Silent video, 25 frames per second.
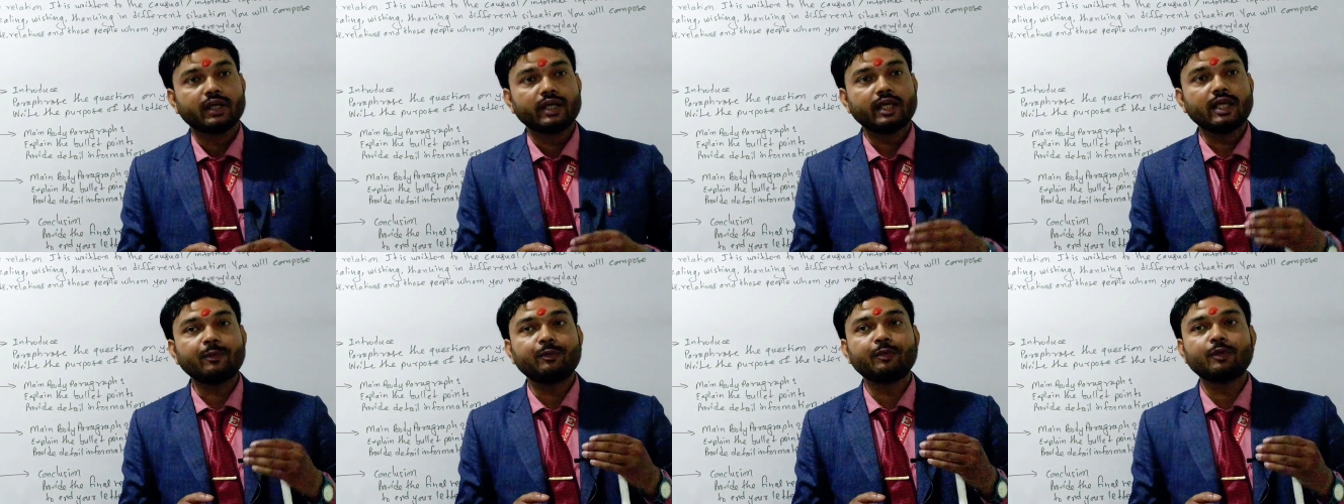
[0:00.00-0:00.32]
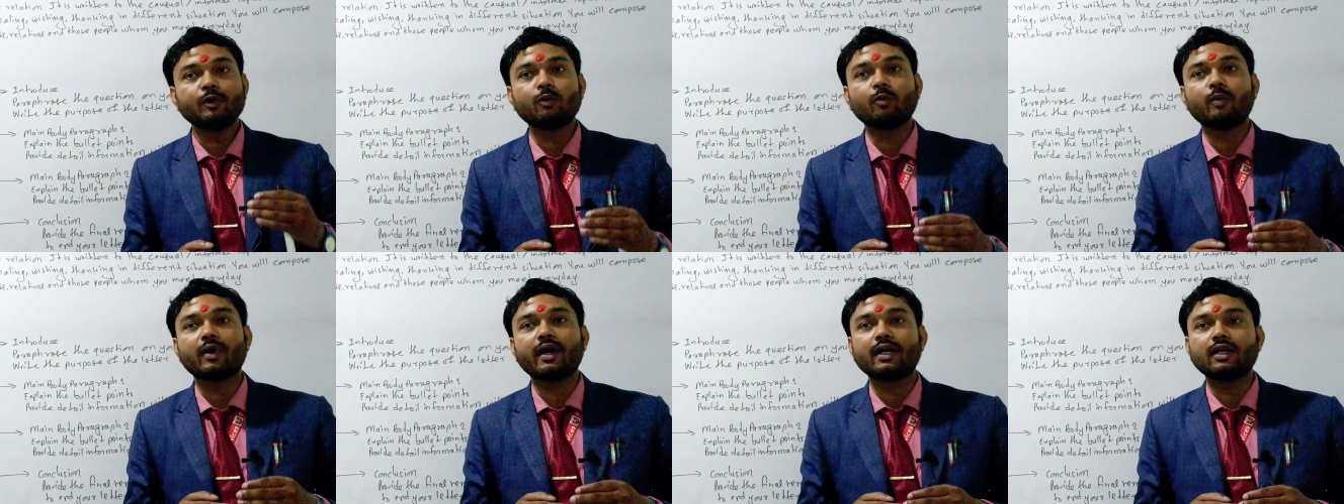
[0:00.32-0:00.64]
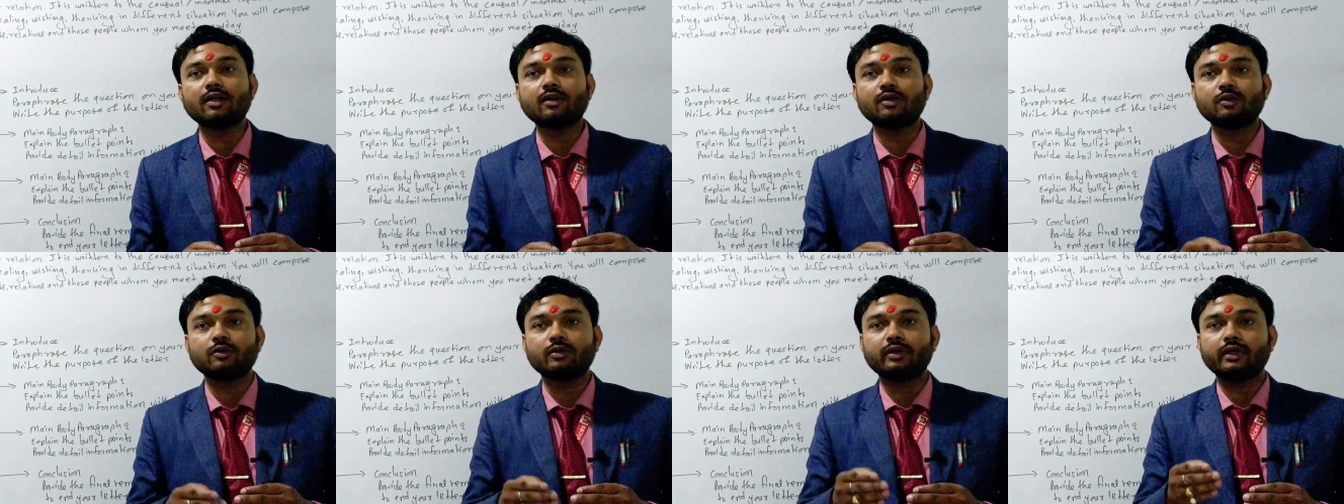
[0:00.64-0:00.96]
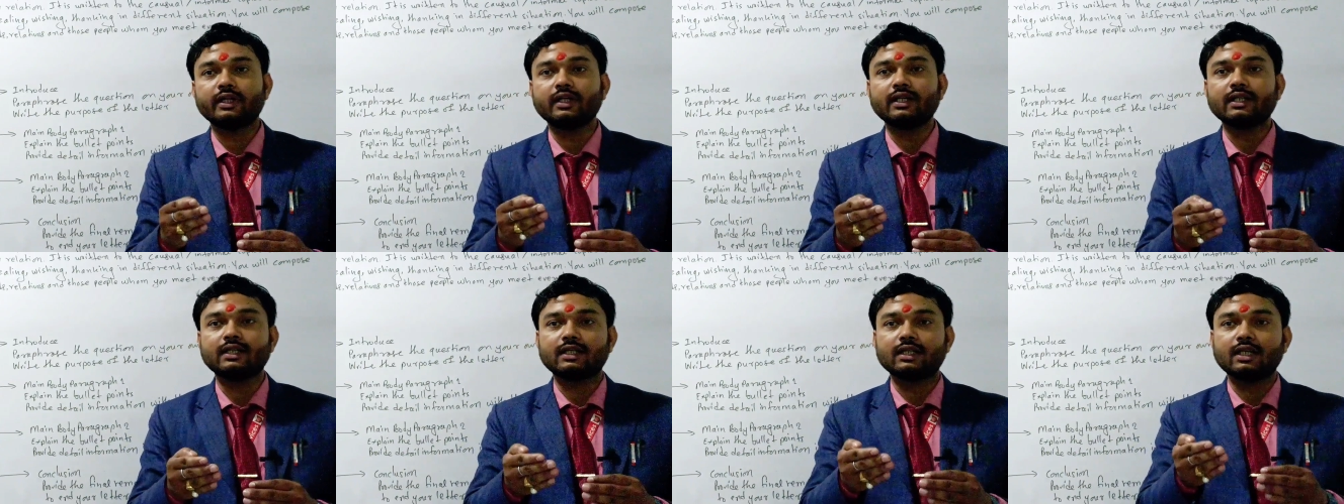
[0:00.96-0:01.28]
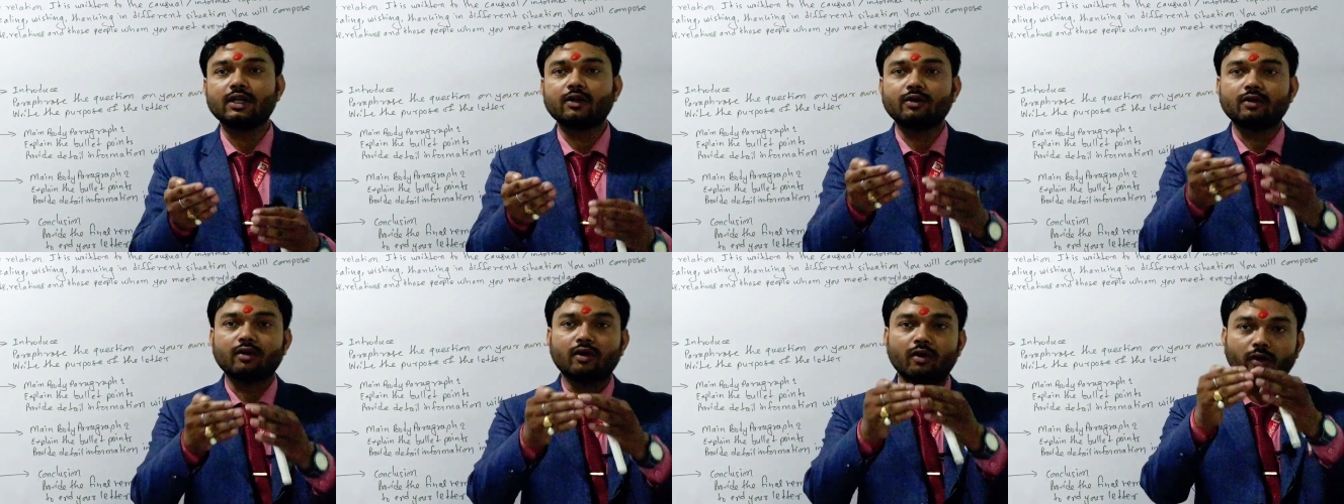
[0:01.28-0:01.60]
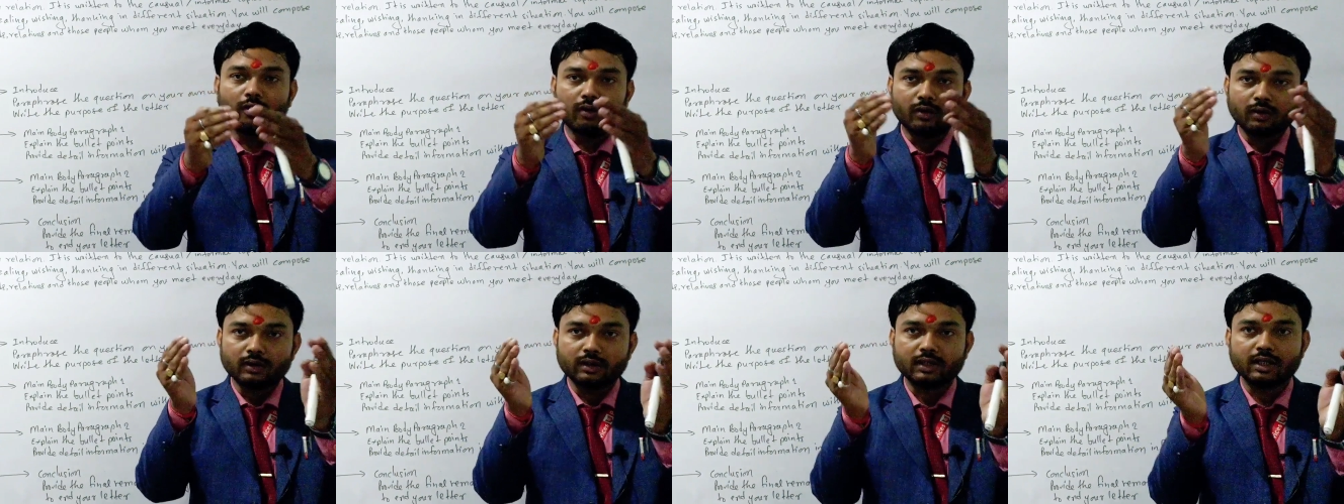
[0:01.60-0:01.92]
If you want to include
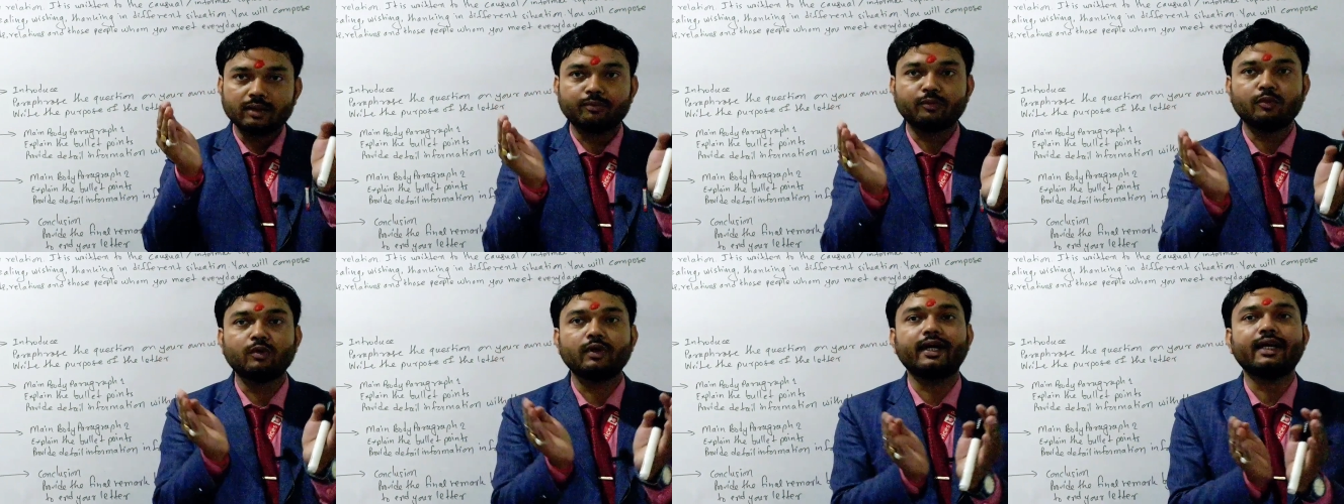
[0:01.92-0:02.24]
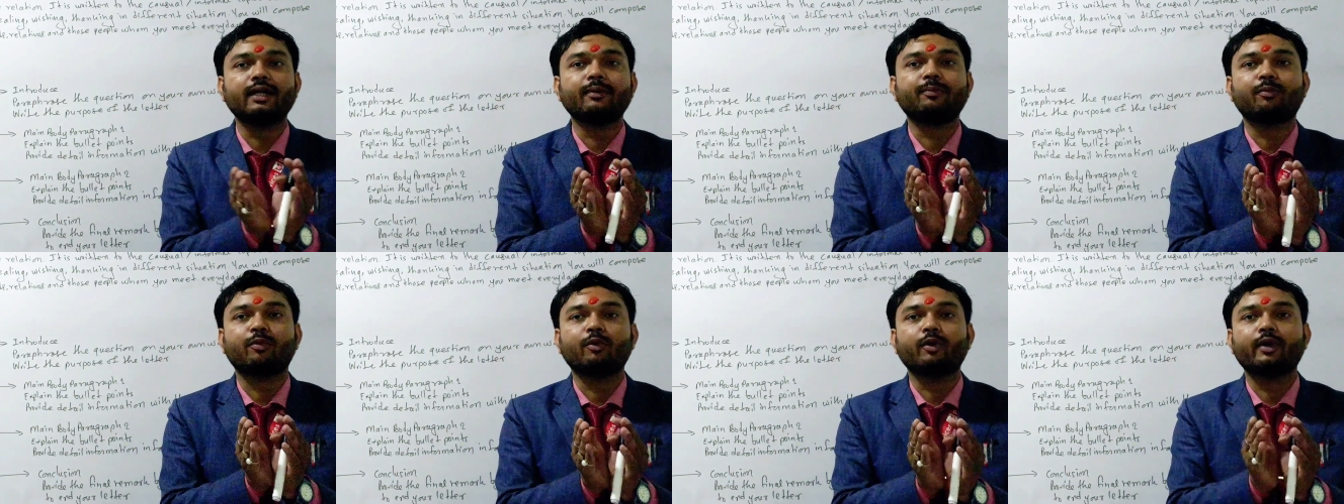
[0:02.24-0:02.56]
all the bullet